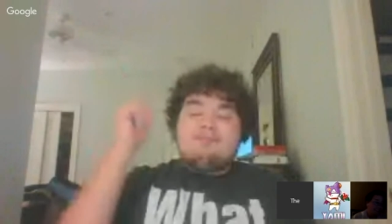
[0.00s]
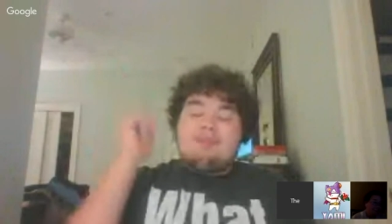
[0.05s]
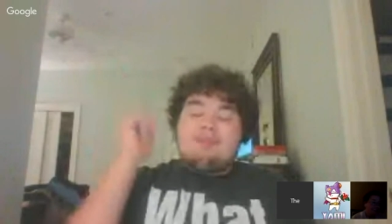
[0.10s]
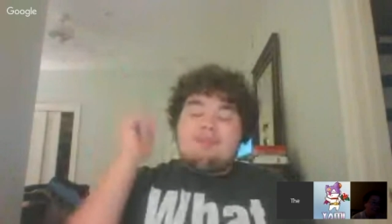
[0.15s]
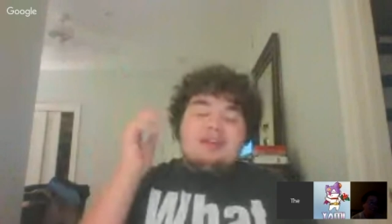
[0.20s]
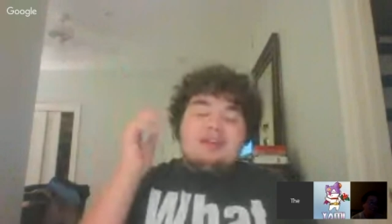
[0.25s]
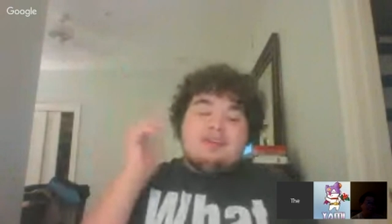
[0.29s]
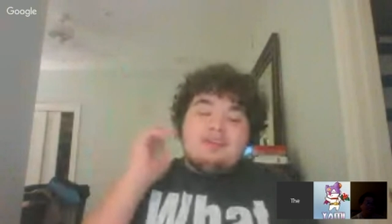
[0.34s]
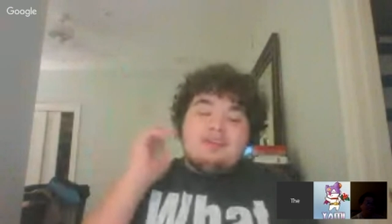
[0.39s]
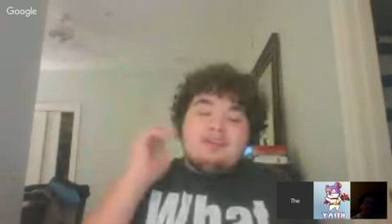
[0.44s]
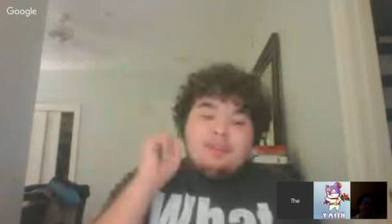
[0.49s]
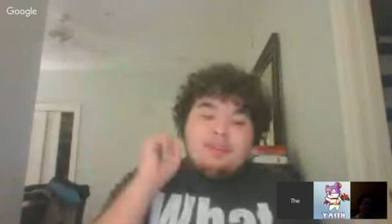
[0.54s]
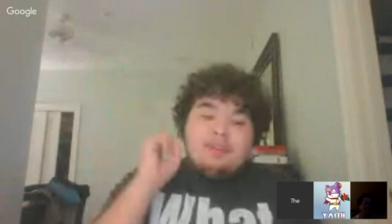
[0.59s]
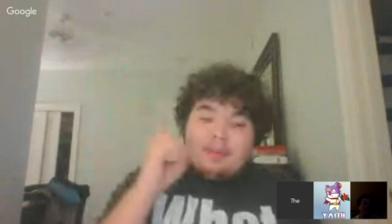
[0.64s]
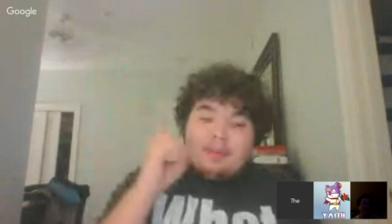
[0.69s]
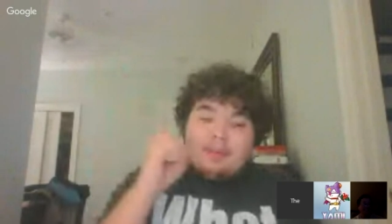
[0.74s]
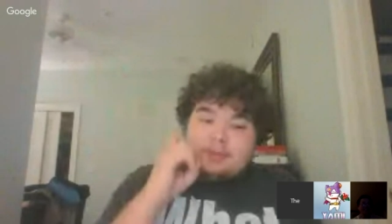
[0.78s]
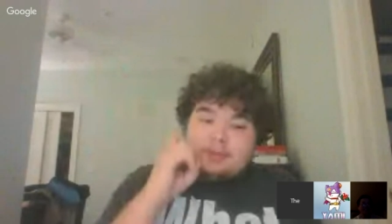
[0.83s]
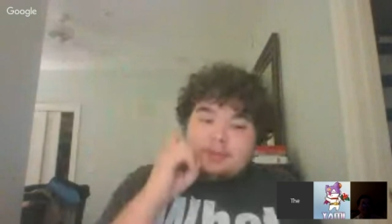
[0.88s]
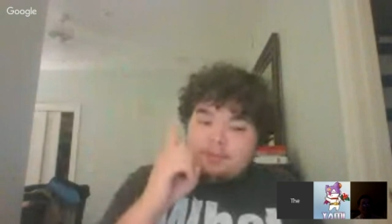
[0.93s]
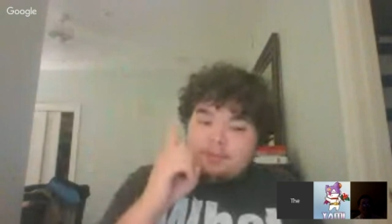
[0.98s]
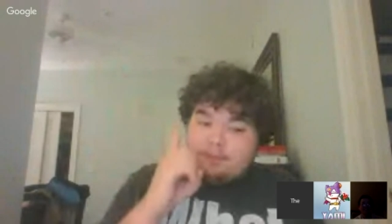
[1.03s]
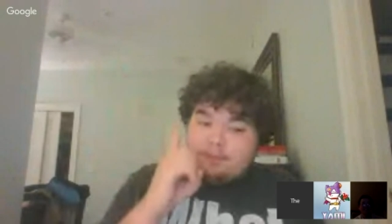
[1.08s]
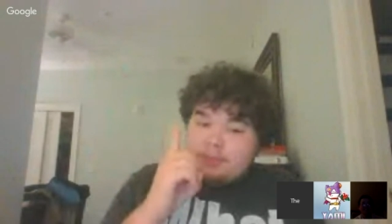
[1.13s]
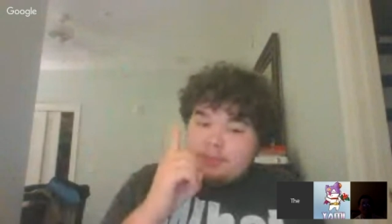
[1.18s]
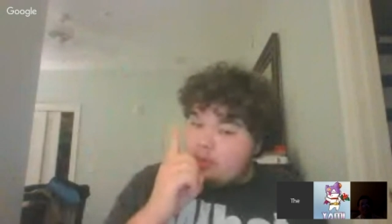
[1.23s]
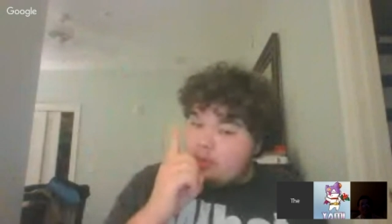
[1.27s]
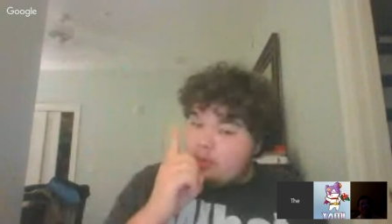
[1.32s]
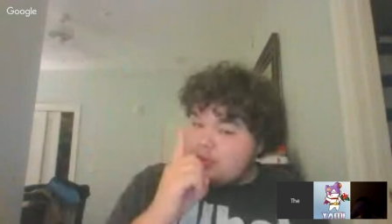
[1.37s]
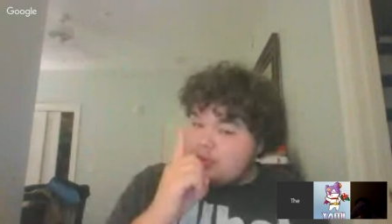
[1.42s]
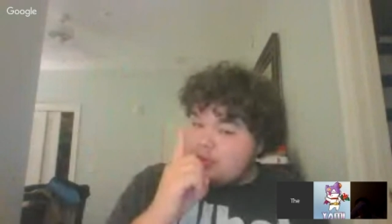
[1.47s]
But the
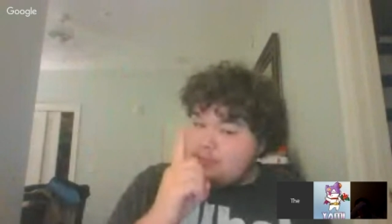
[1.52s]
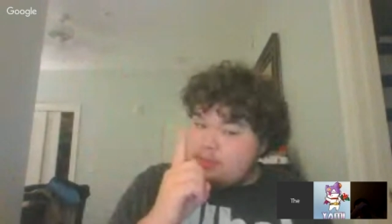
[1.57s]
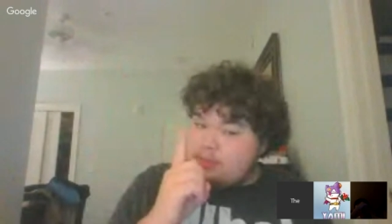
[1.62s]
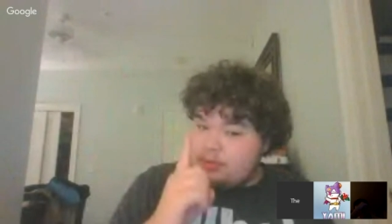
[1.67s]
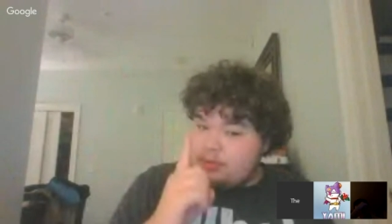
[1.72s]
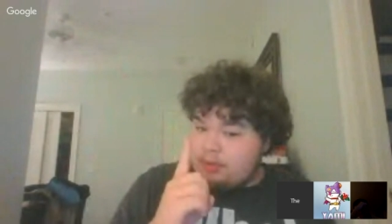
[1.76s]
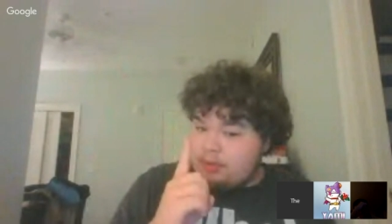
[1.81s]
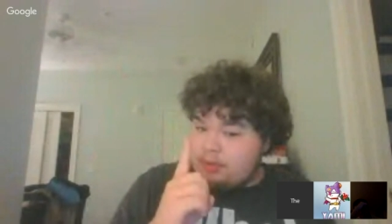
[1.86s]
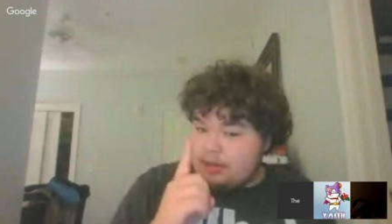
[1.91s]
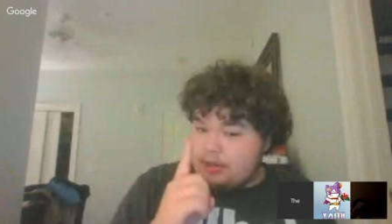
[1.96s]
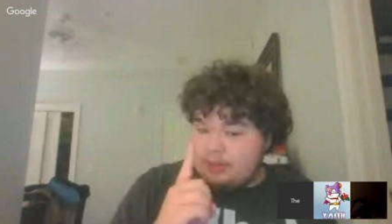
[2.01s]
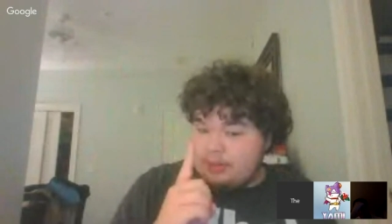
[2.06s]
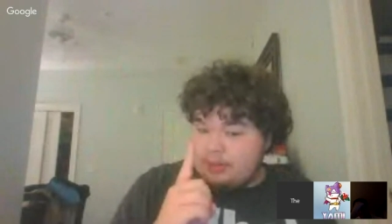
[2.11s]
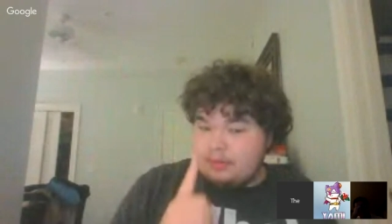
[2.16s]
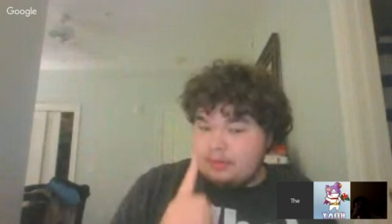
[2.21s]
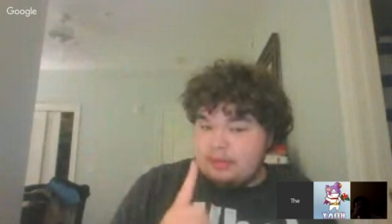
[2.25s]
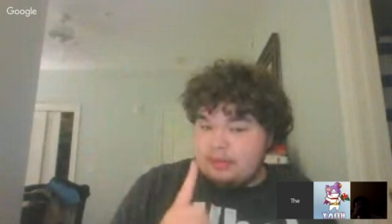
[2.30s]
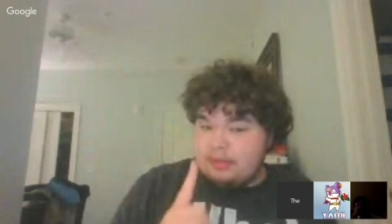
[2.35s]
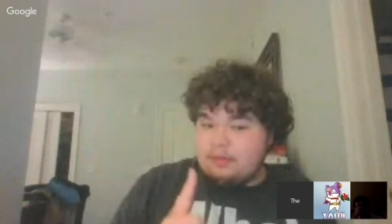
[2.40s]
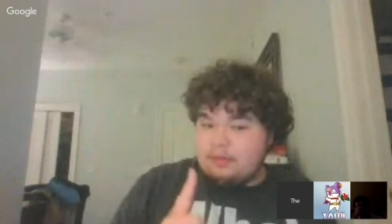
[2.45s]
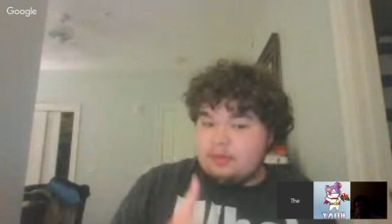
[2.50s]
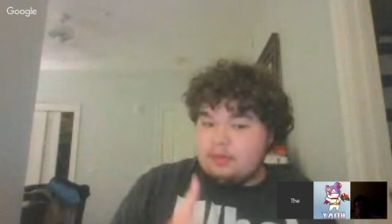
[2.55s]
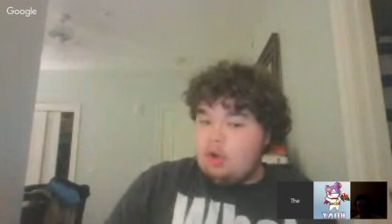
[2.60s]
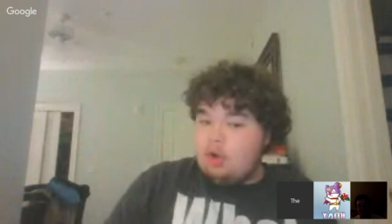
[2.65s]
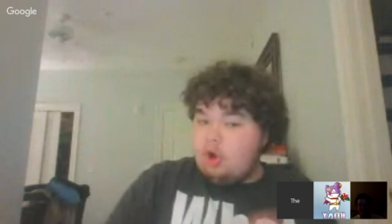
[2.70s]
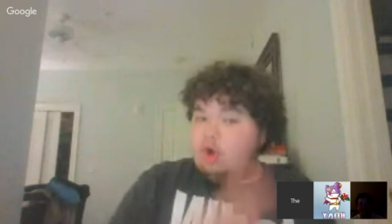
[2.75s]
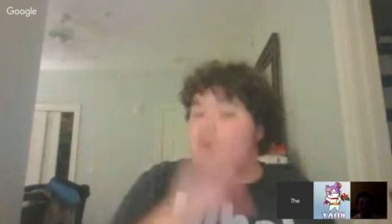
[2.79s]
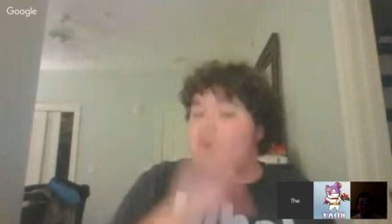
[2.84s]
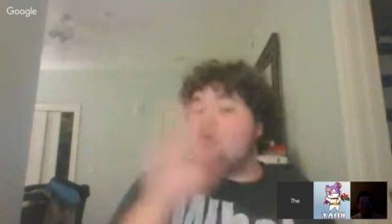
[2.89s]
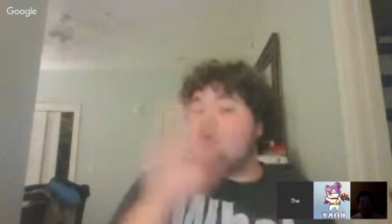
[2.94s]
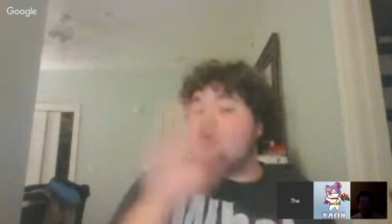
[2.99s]
most important part about this
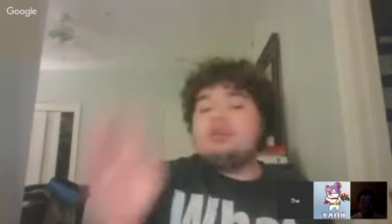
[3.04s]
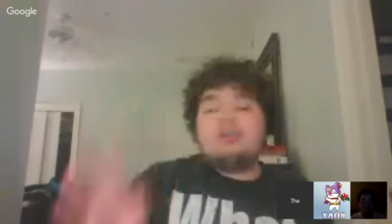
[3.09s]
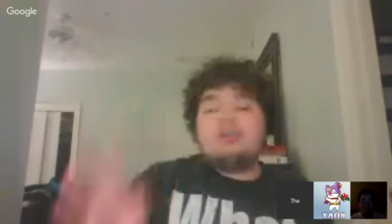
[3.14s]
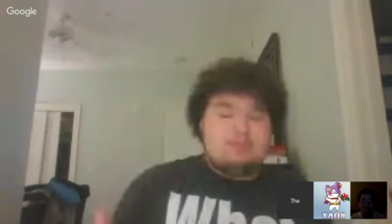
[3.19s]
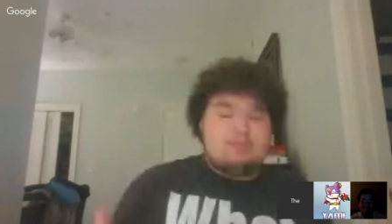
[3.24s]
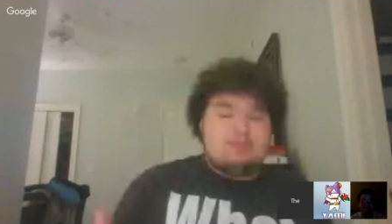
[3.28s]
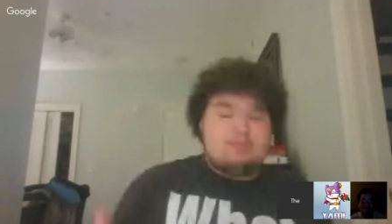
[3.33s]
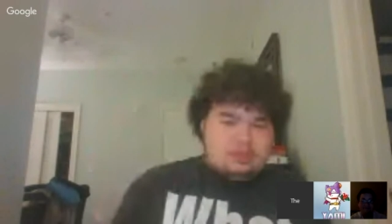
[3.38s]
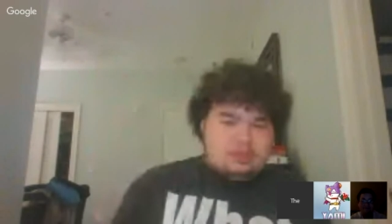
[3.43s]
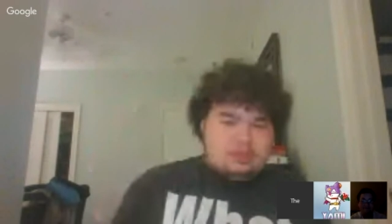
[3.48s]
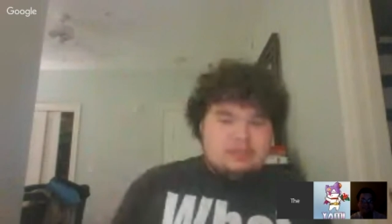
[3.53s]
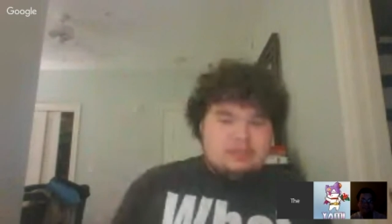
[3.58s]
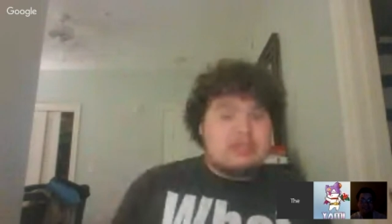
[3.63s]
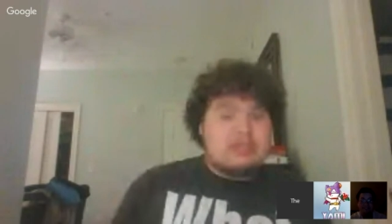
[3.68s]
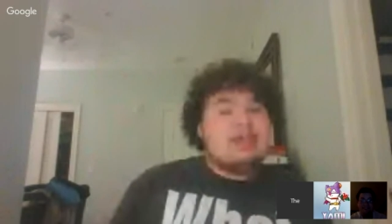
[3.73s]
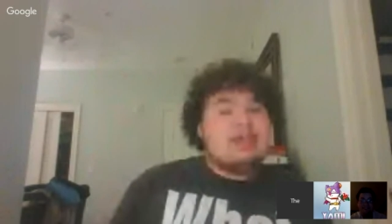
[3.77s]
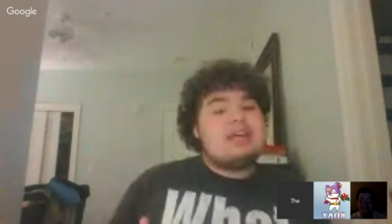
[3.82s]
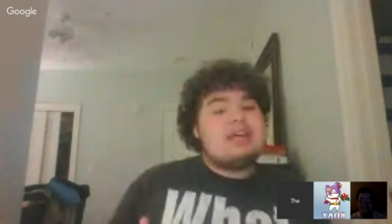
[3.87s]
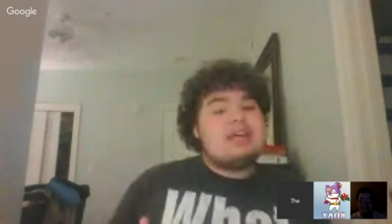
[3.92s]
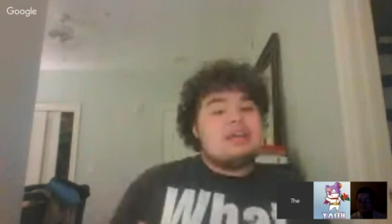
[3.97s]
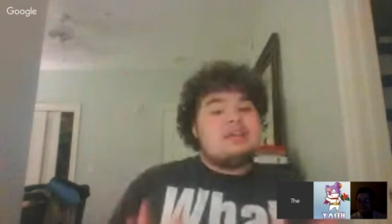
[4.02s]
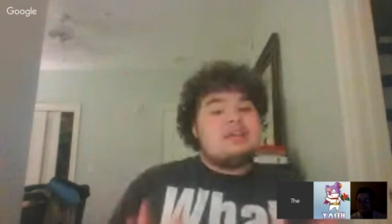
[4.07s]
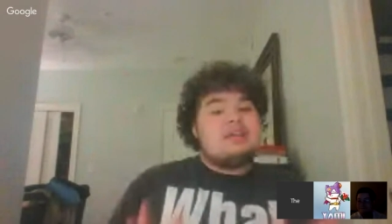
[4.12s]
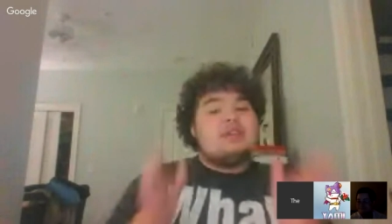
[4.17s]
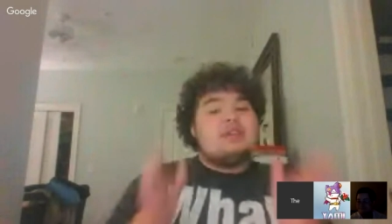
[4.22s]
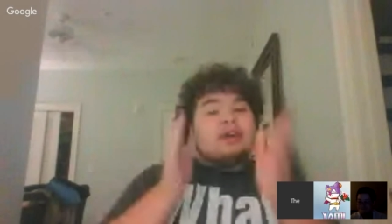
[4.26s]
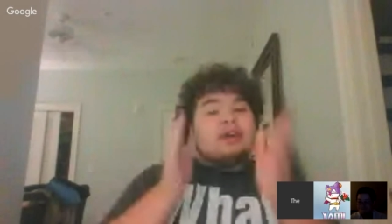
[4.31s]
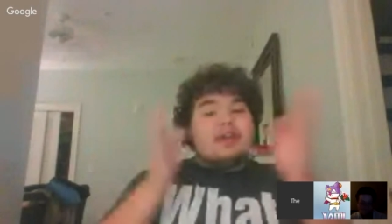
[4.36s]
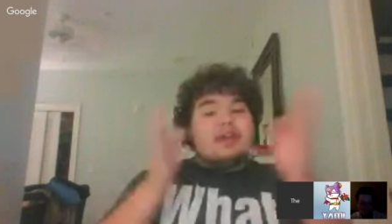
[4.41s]
whole experience is